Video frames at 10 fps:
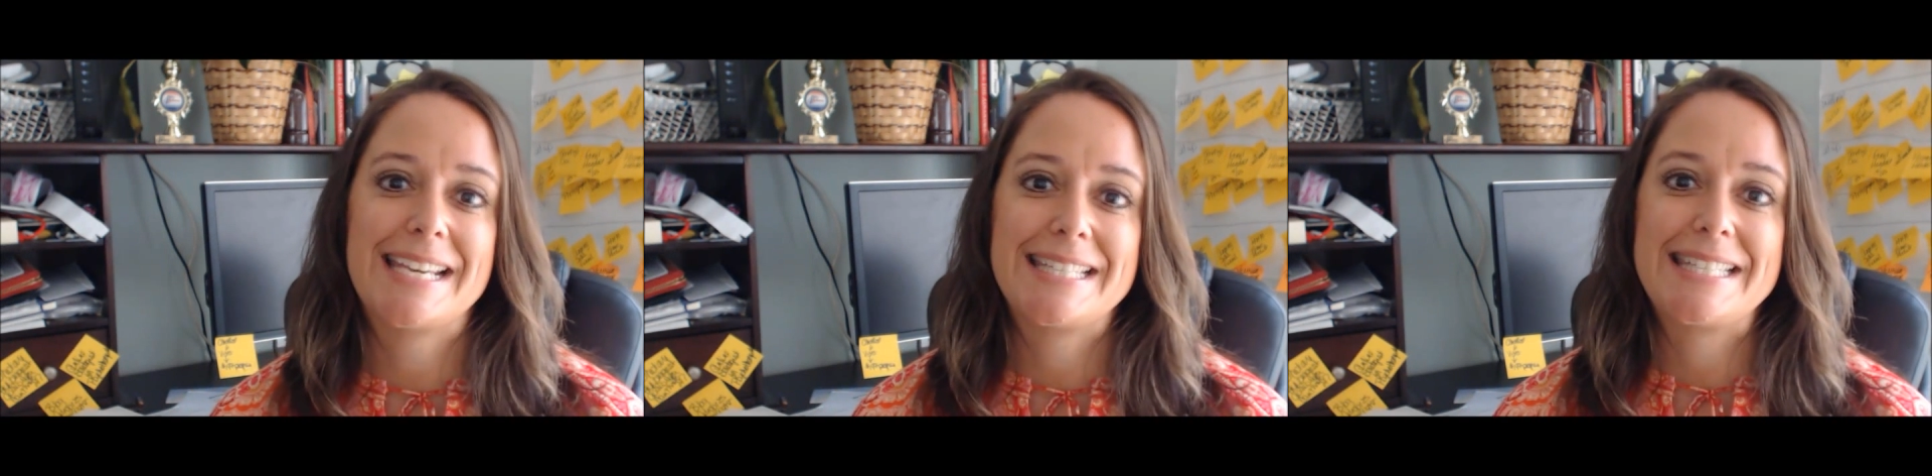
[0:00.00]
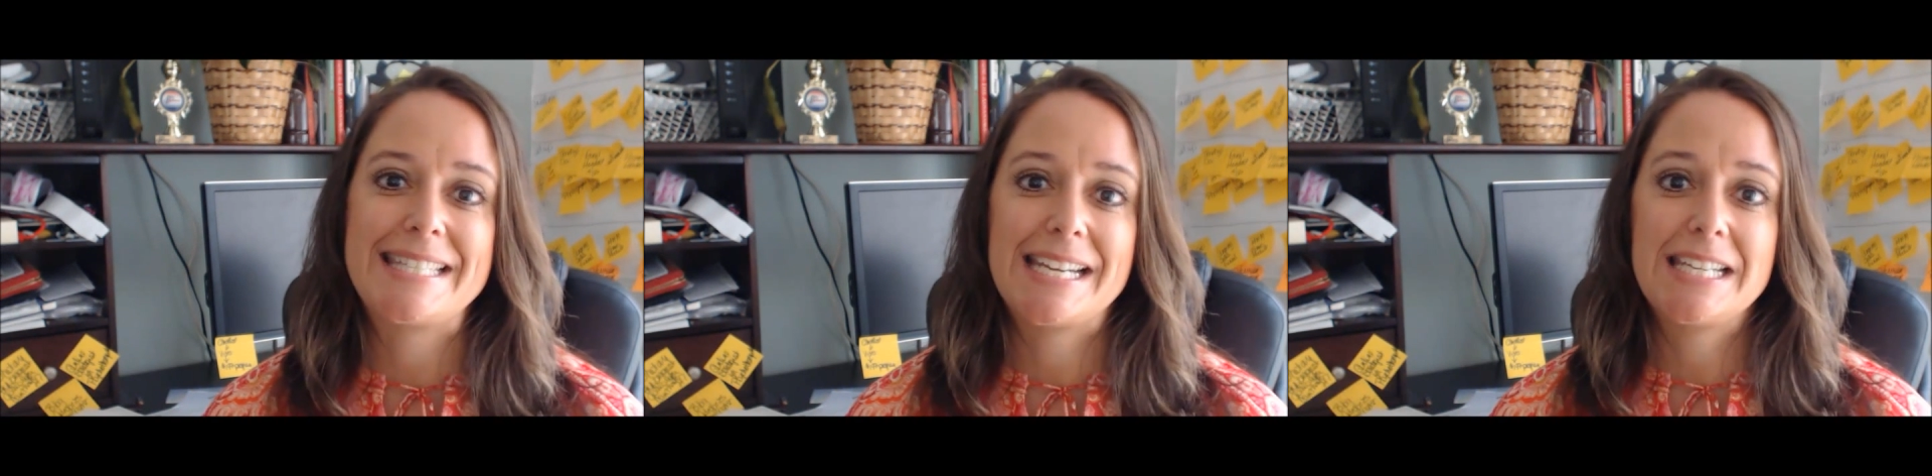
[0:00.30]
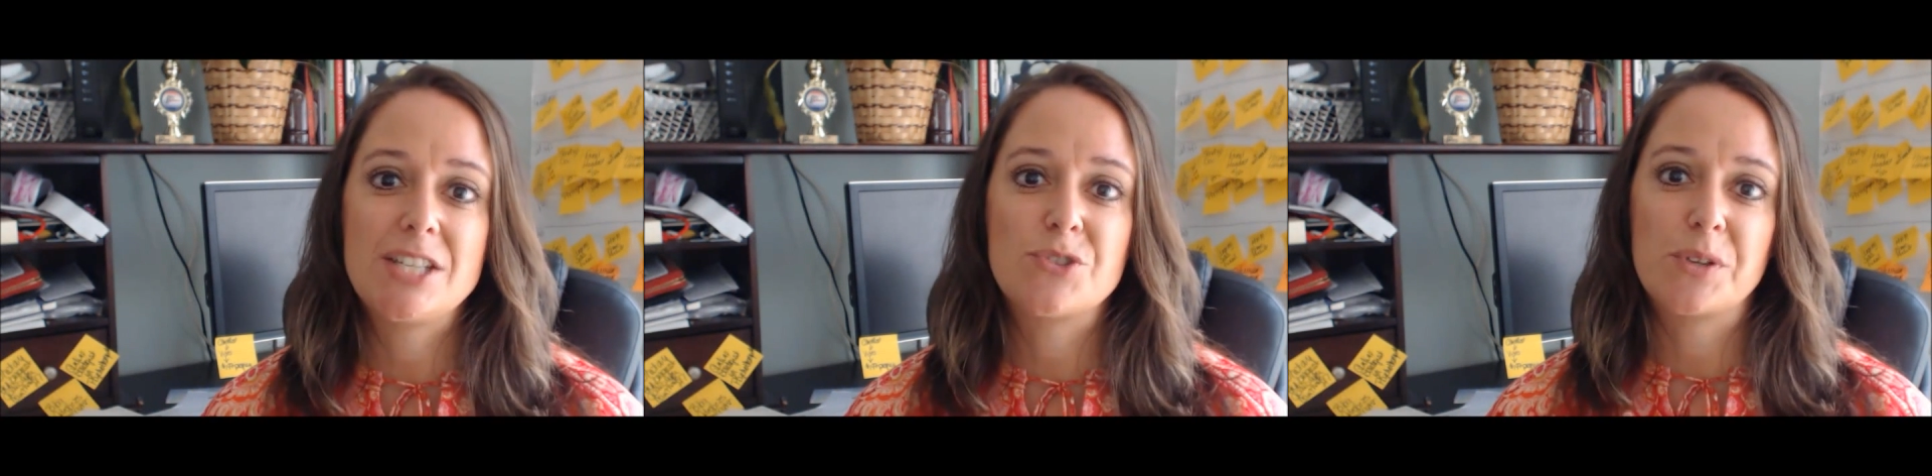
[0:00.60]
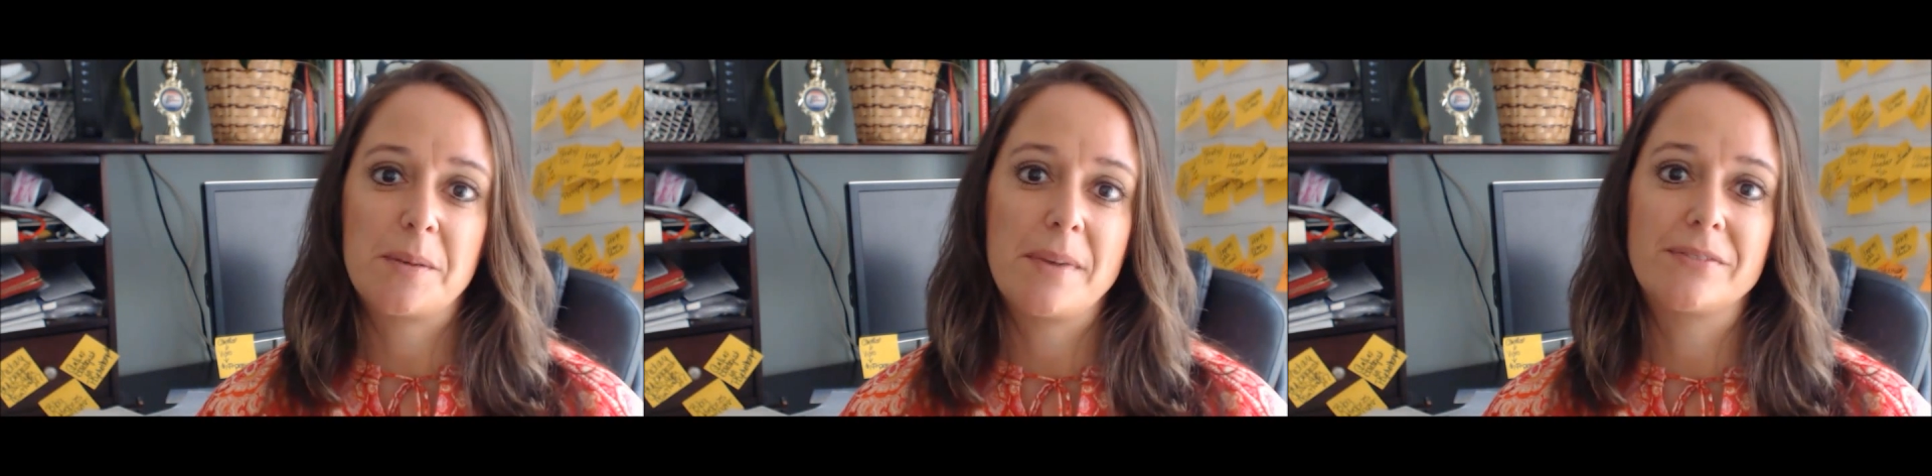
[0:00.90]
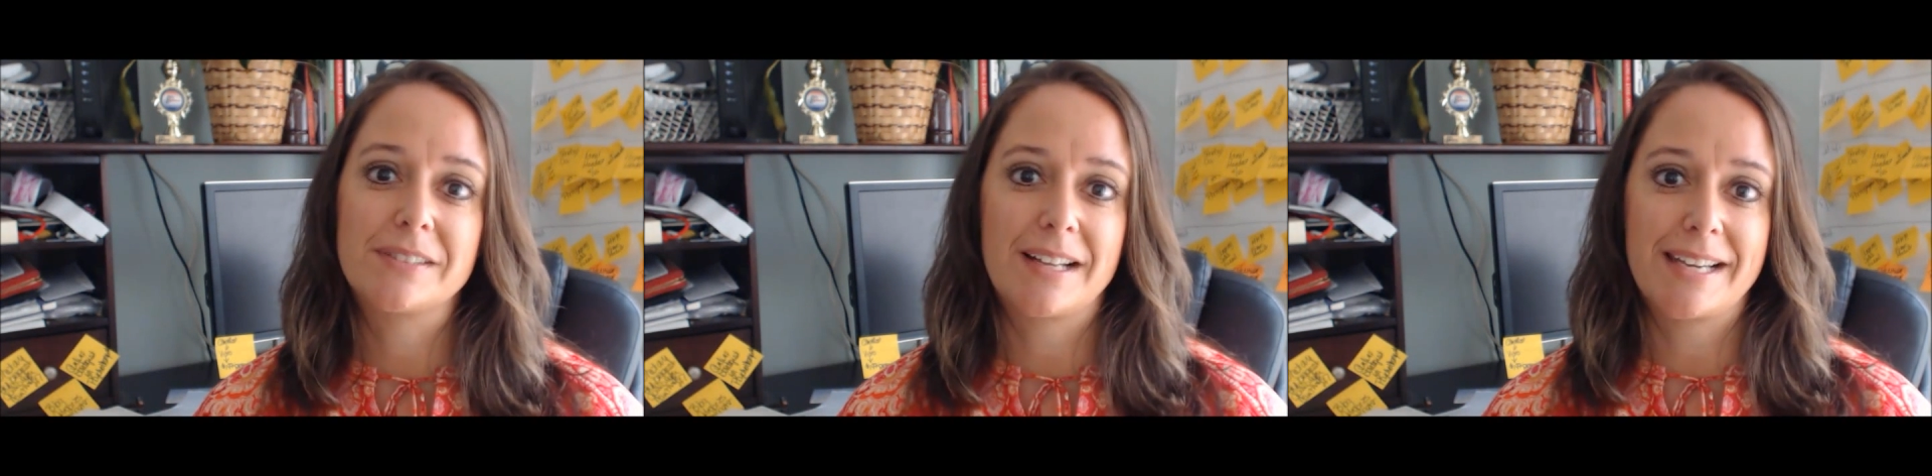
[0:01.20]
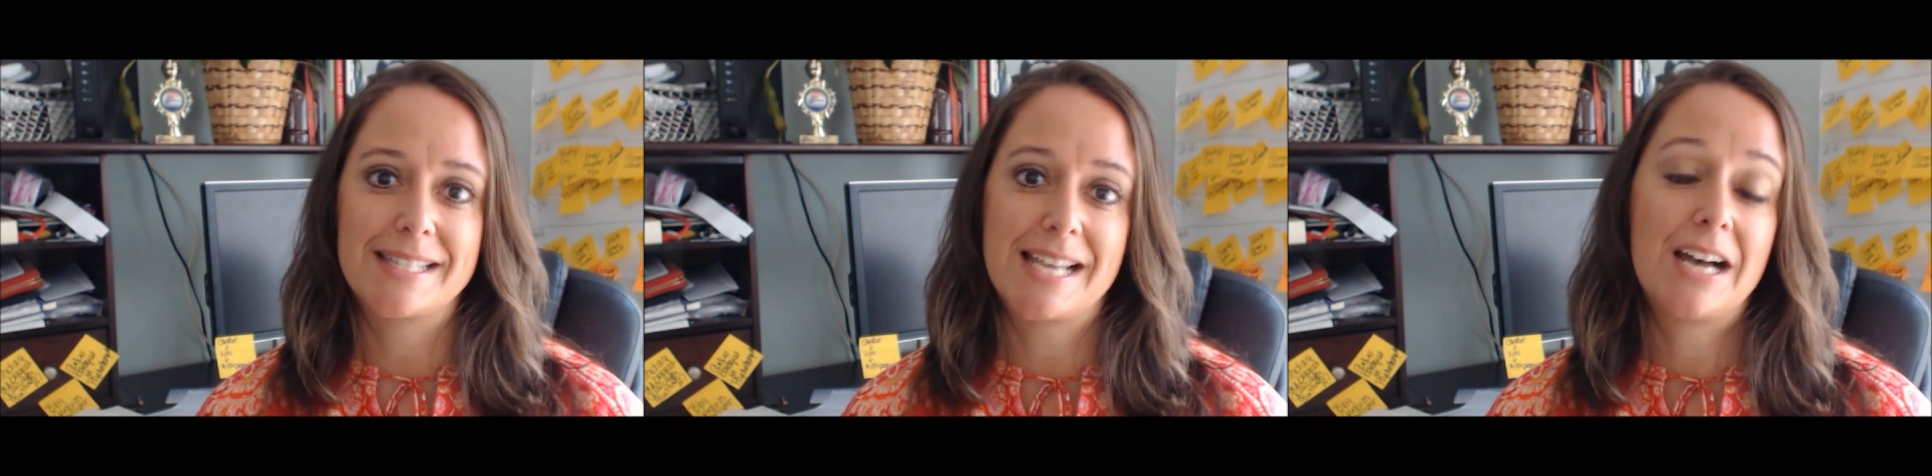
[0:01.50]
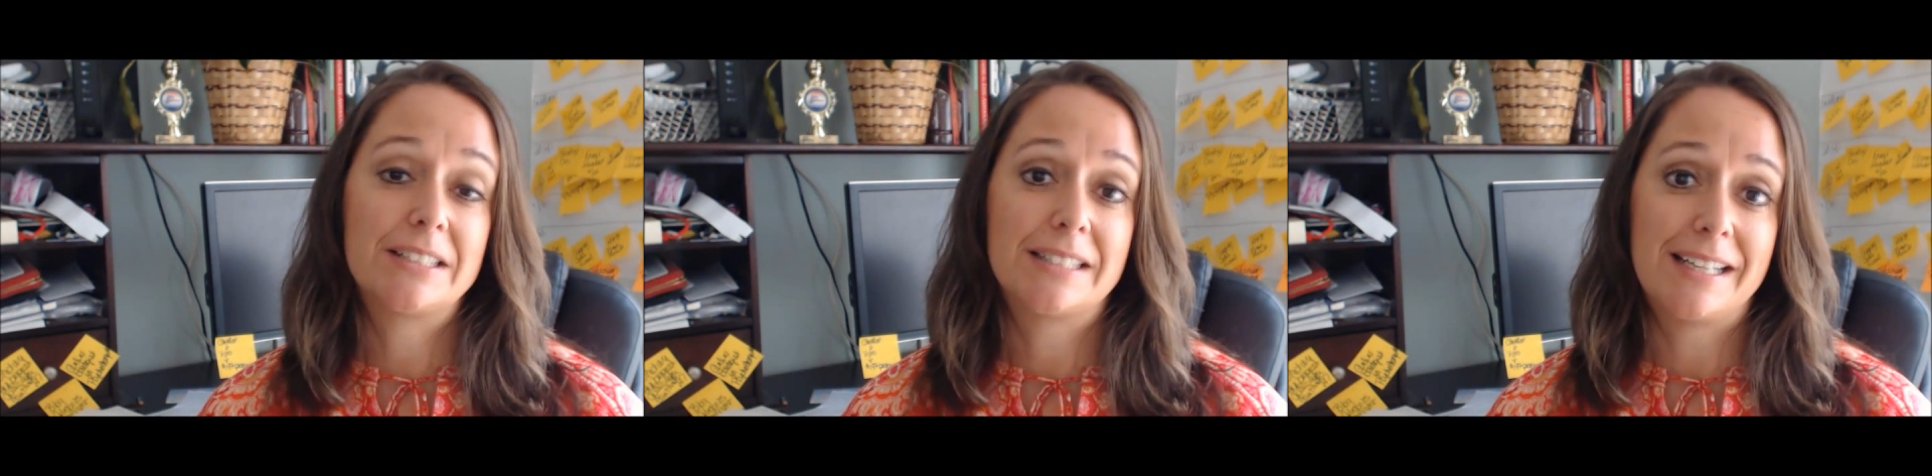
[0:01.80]
a Steady Stream of Clients
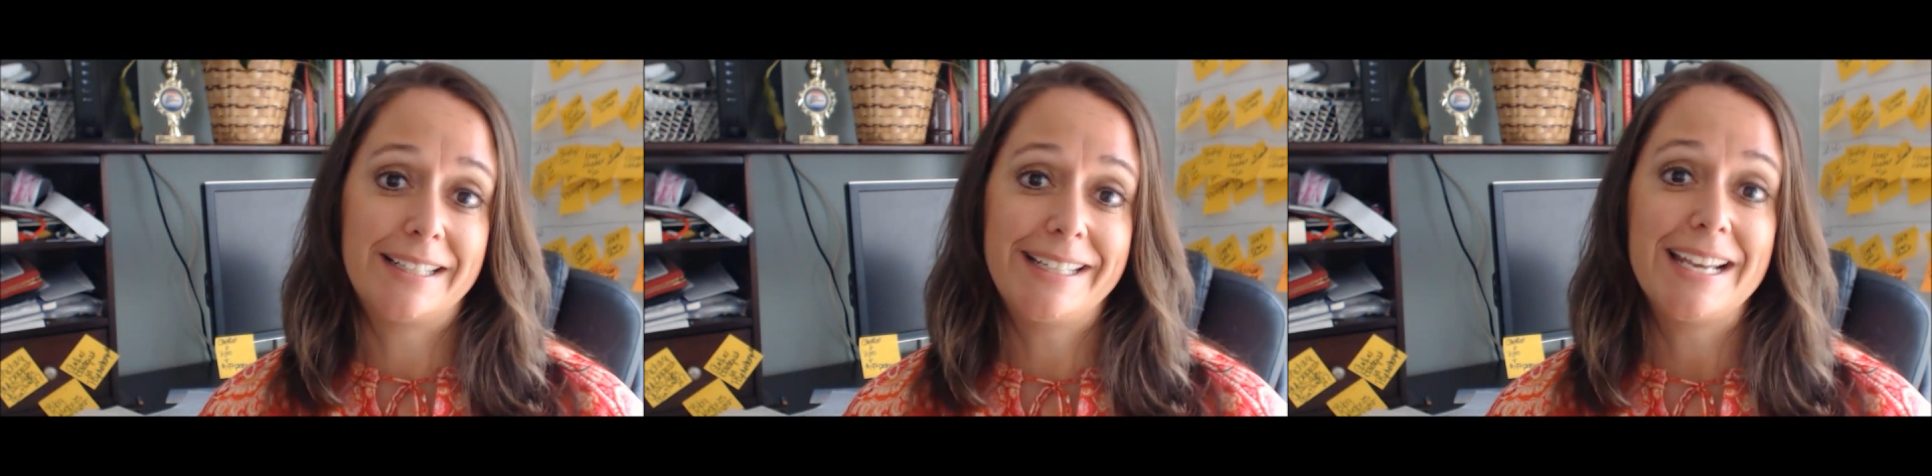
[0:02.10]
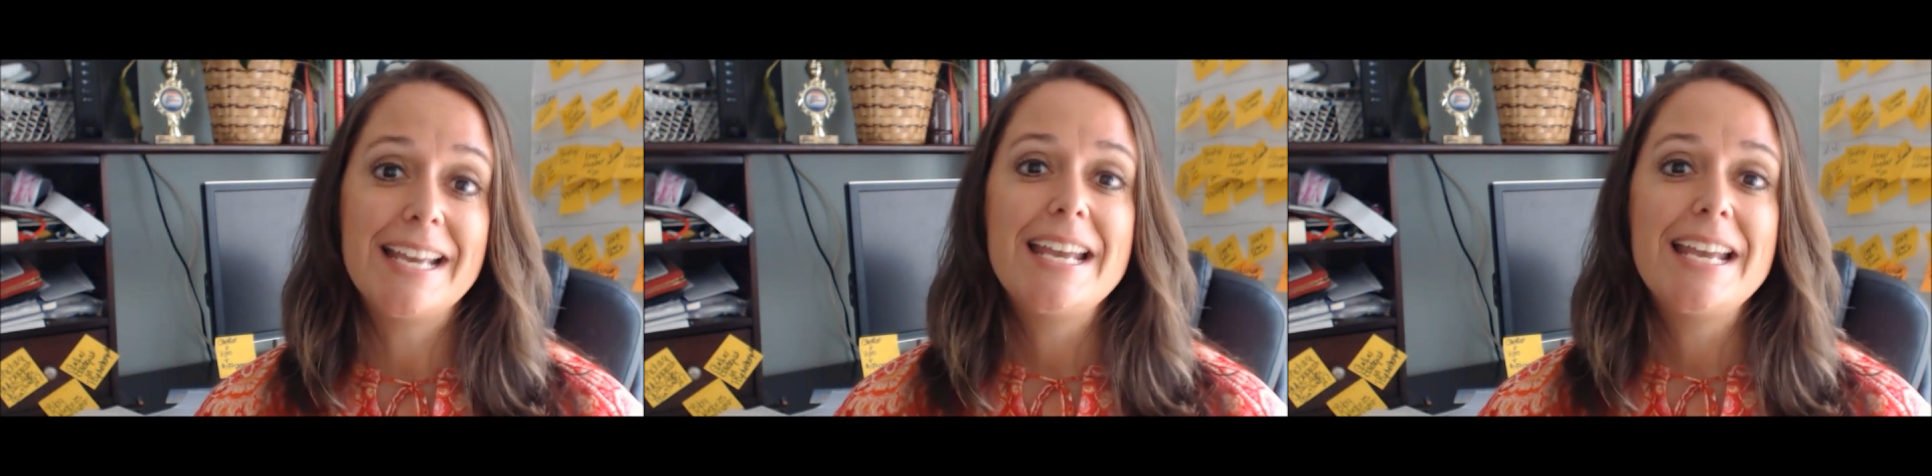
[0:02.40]
Online.